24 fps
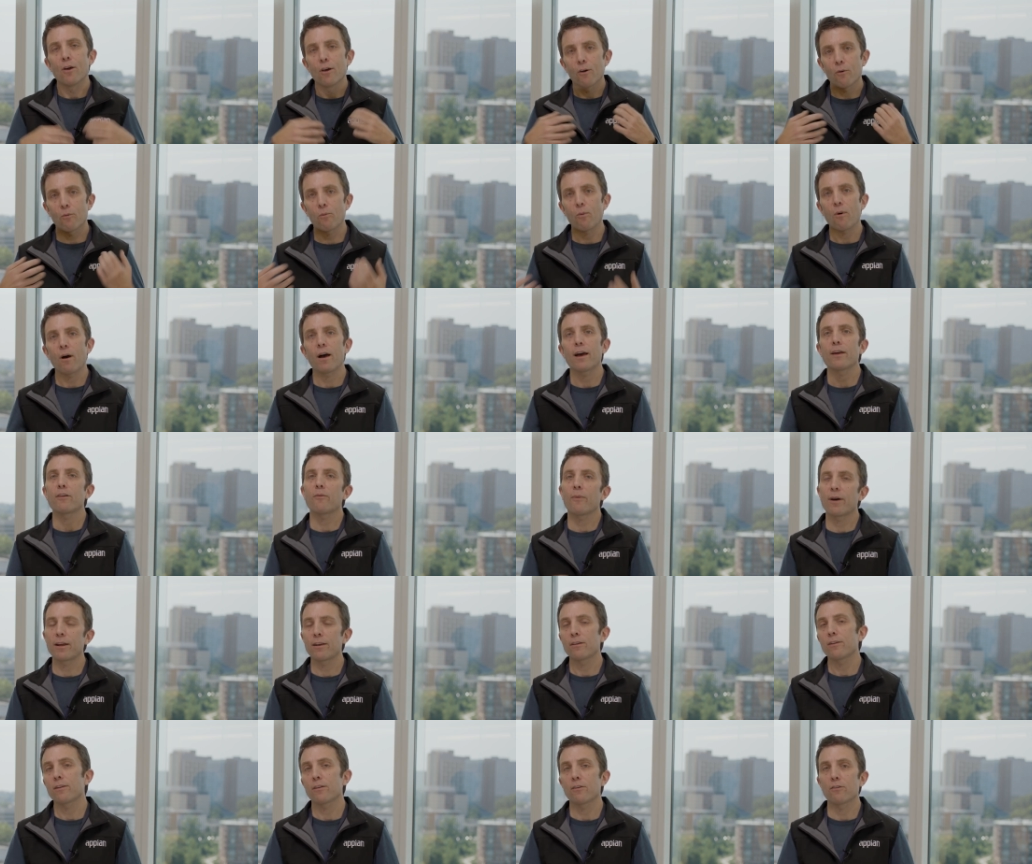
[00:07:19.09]
Why do
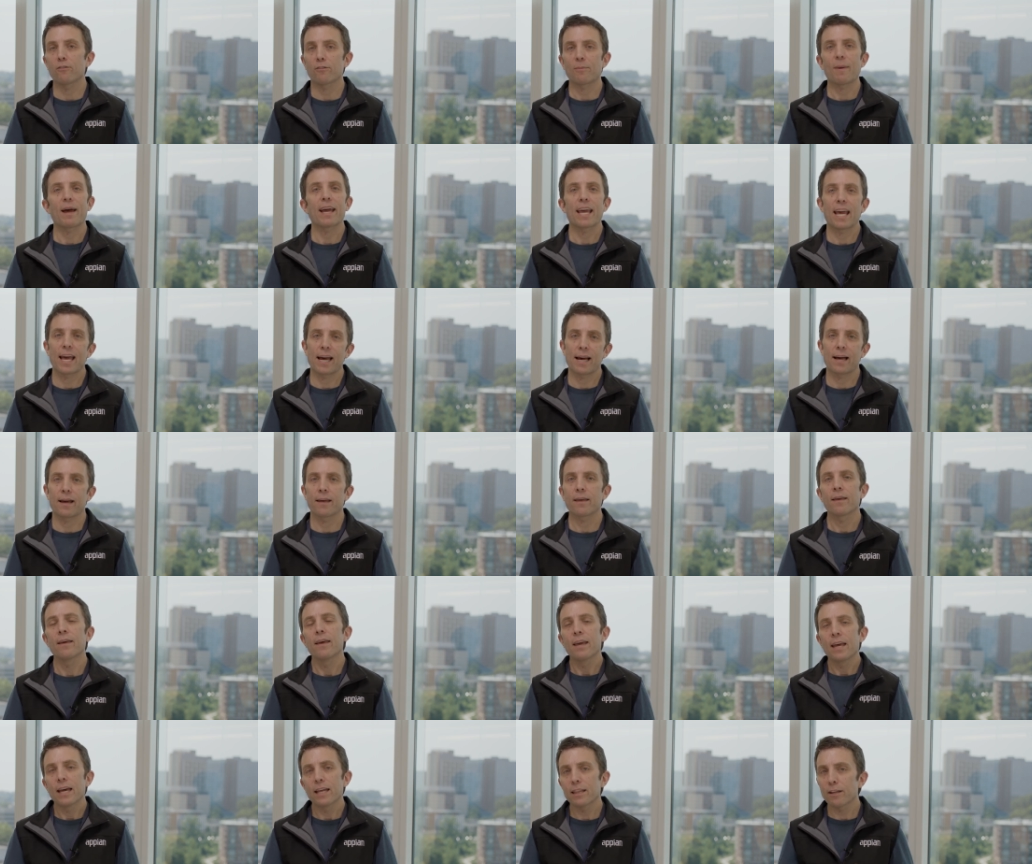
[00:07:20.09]
I need to use my AI?
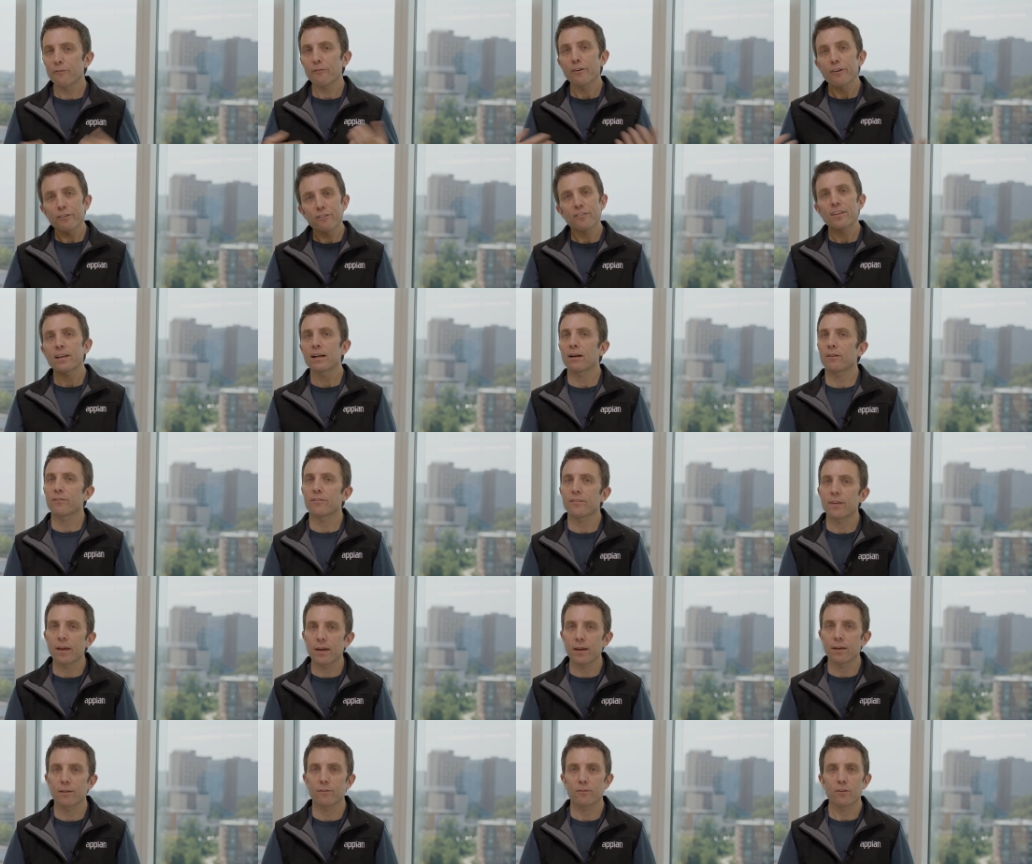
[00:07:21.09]
And the first thing I'll
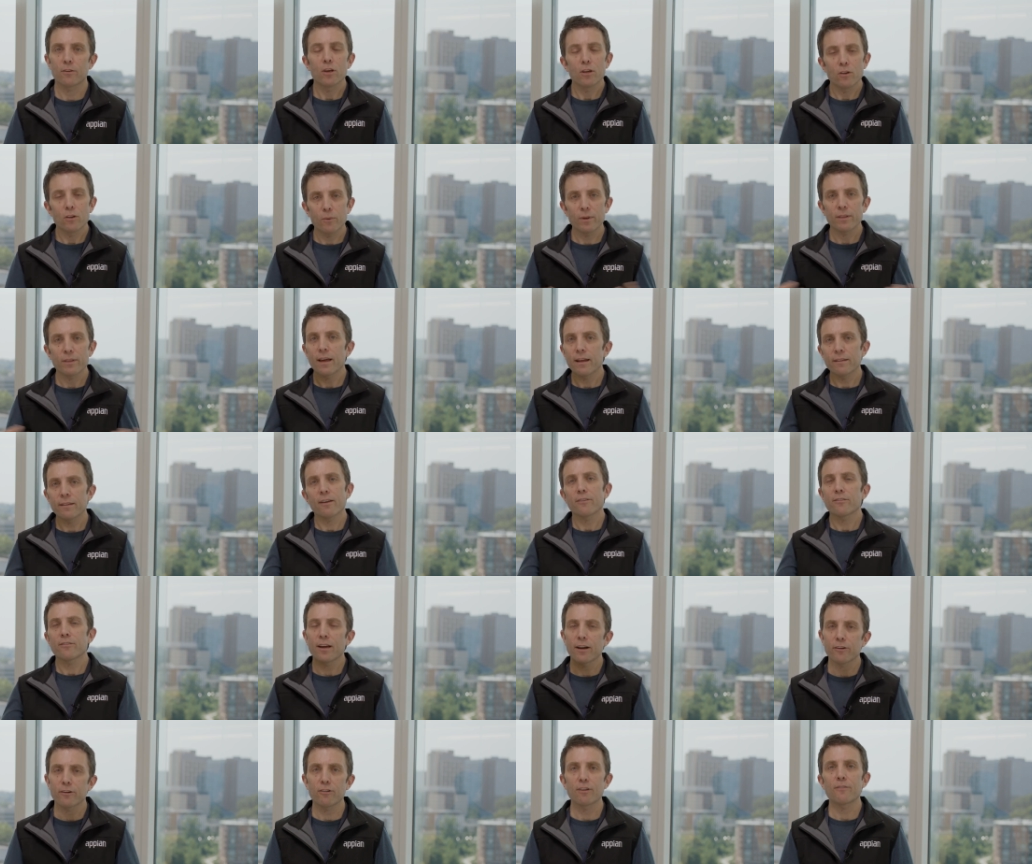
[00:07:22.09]
say is, you know what,
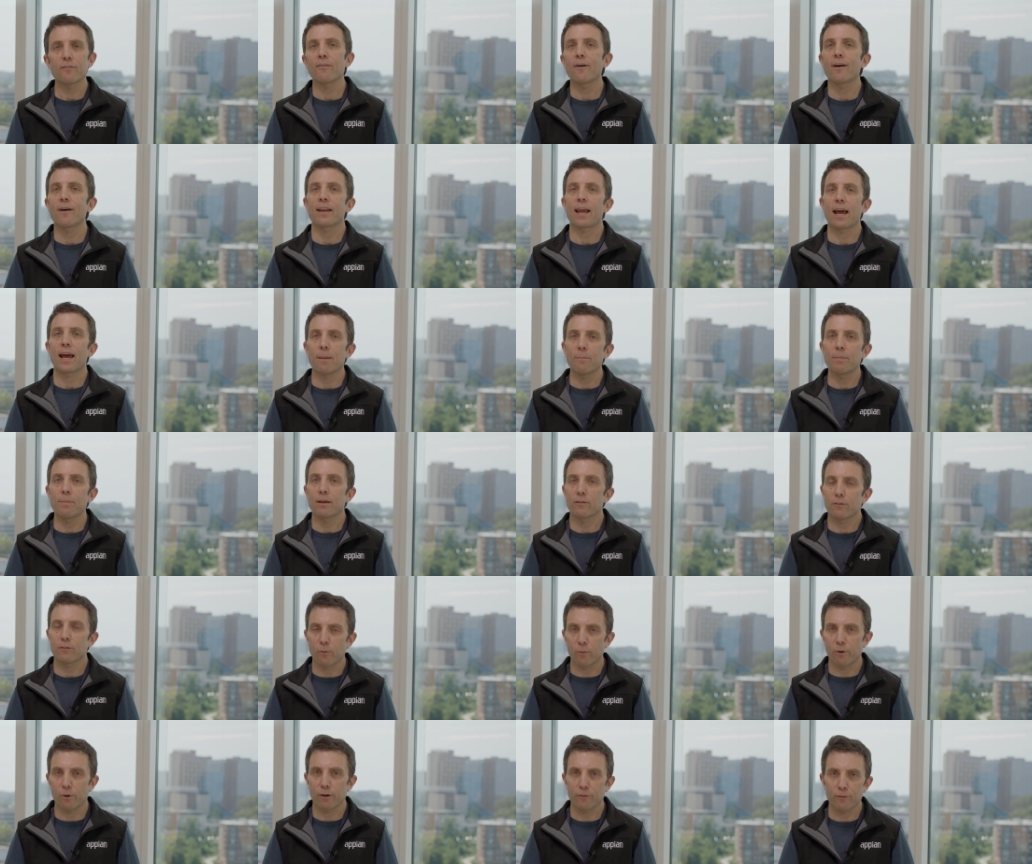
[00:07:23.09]
that's actually fine.
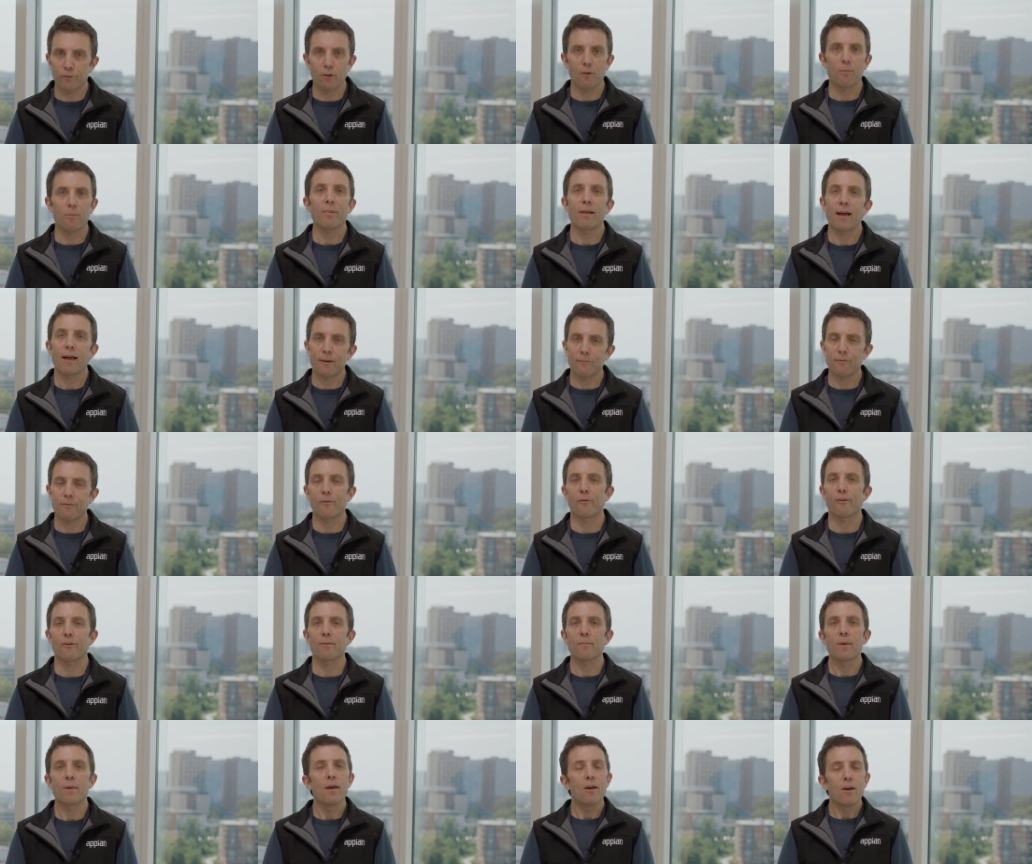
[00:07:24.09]
Appian's a workflow
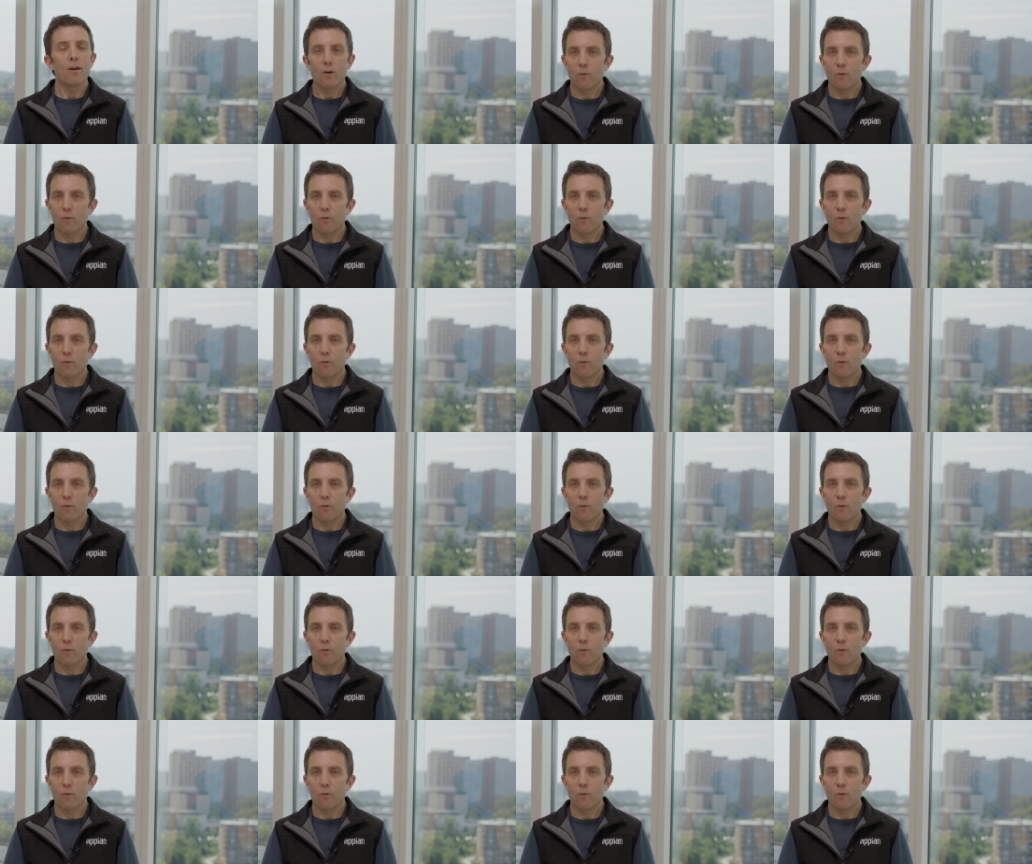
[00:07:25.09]
platform.